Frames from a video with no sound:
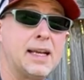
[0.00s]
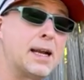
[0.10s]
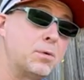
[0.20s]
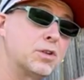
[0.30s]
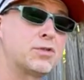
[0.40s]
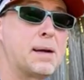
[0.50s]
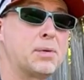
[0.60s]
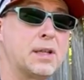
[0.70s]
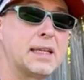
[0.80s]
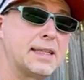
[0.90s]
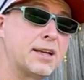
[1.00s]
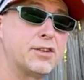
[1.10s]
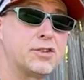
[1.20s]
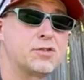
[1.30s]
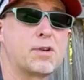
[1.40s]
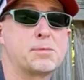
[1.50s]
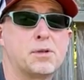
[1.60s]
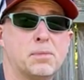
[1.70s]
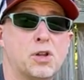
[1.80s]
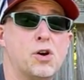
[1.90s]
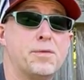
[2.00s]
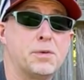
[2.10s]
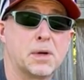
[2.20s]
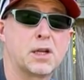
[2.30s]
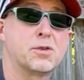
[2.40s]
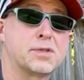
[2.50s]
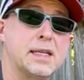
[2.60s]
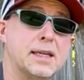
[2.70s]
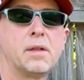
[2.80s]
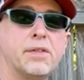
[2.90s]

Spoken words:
and I will drop a link down in the description below if you want to go see it.